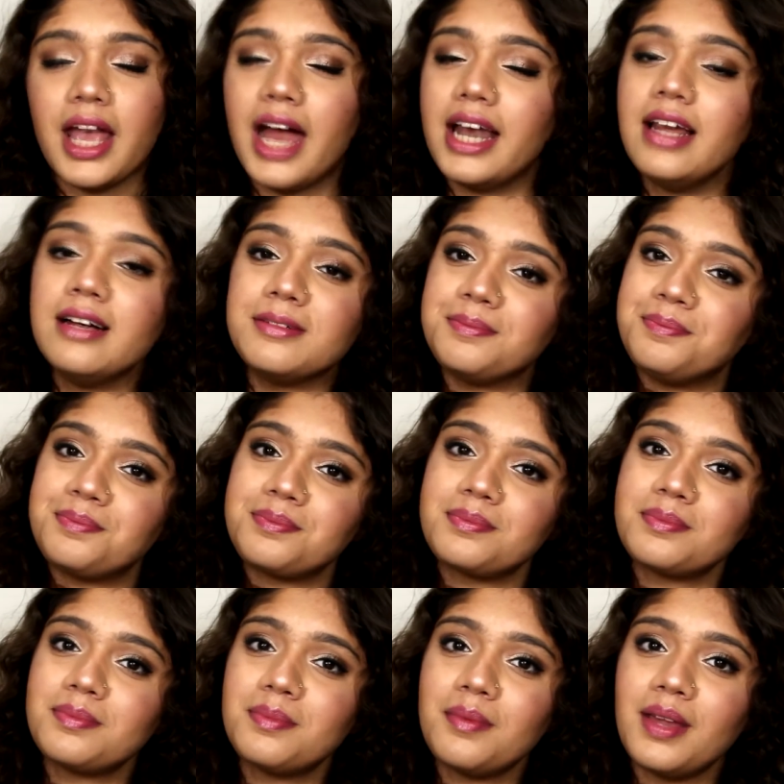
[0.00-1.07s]
And yeah,
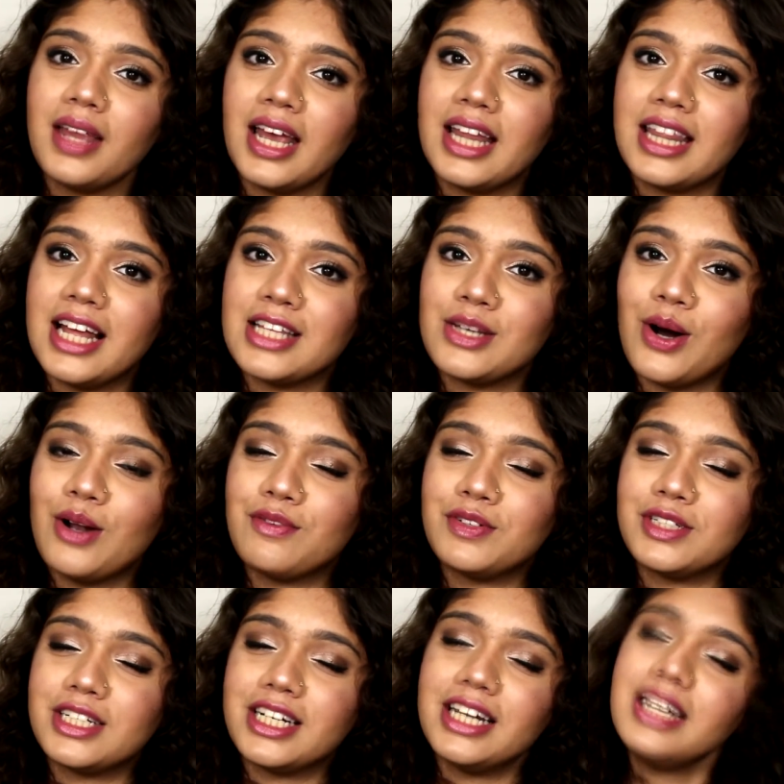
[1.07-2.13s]
that's all for
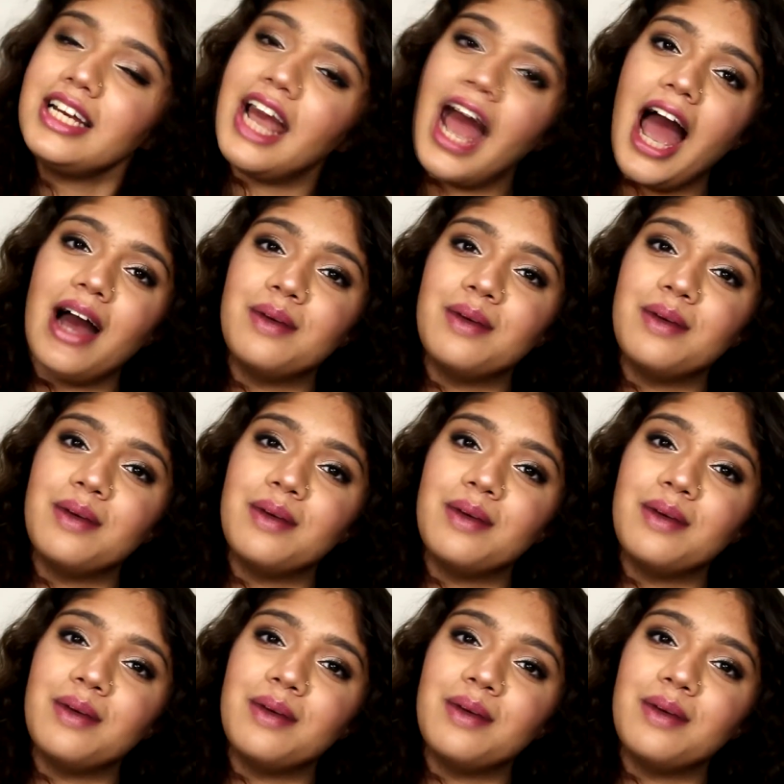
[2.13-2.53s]
today.